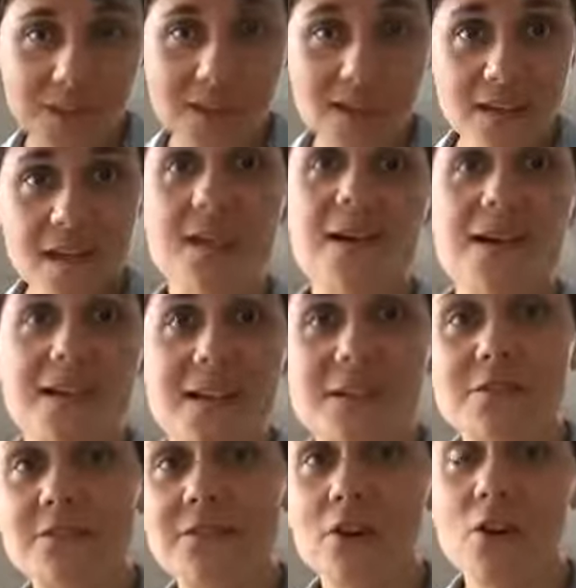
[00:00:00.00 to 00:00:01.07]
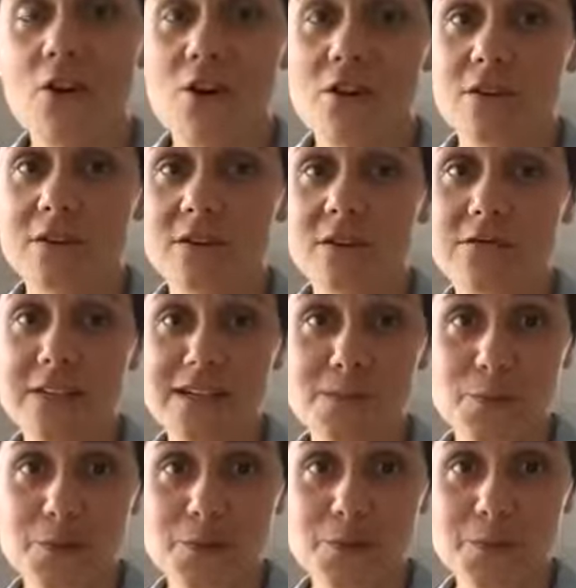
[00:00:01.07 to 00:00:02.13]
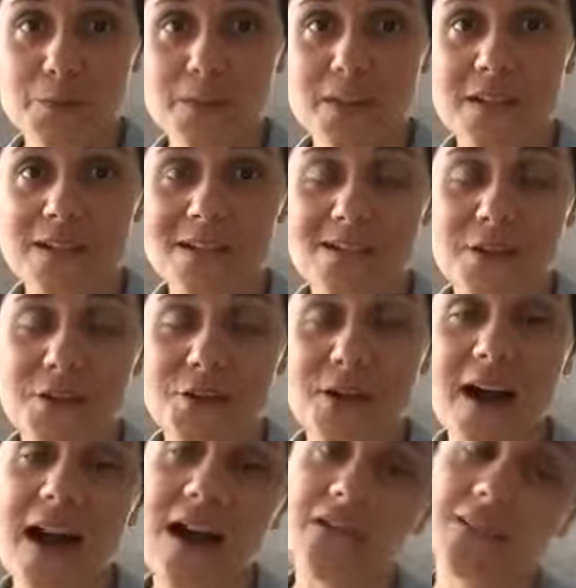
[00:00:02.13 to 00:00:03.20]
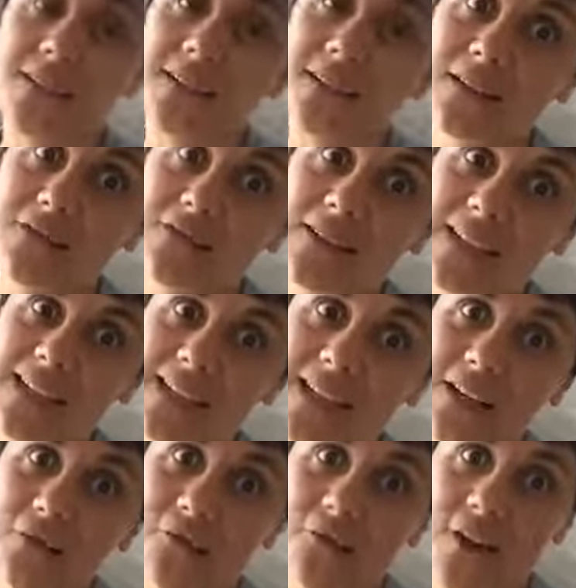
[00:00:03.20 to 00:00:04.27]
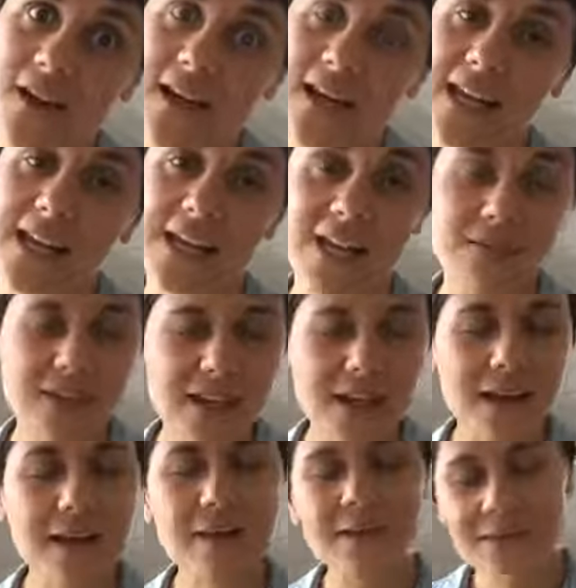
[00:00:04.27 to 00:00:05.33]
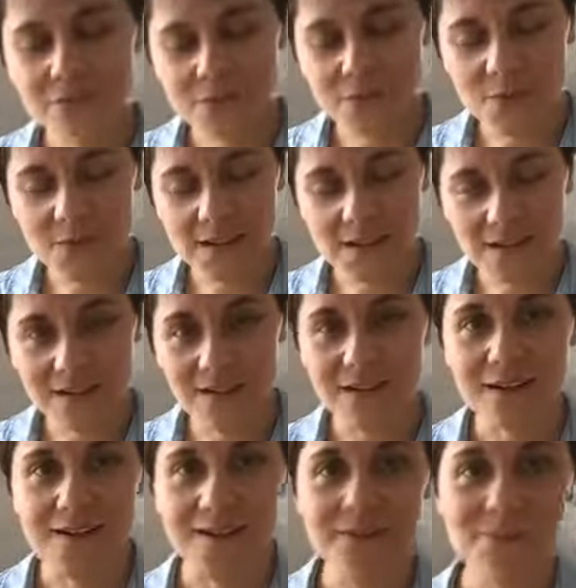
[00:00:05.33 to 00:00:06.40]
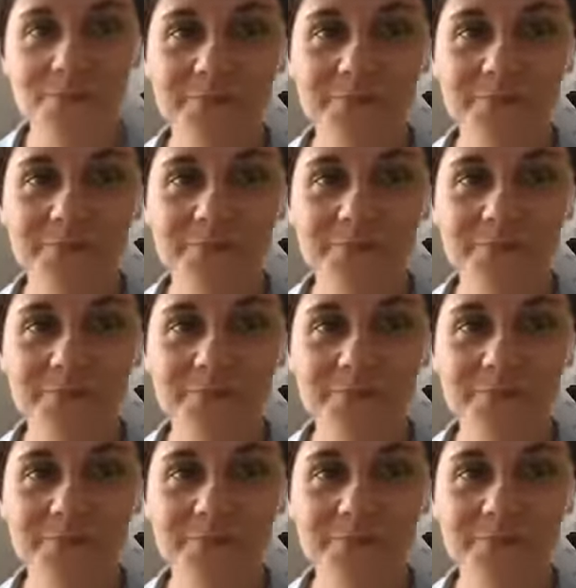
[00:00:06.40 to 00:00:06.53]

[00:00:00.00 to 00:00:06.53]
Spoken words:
live on Facebook. So have a lovely Friday evening and a lovely weekend, guys.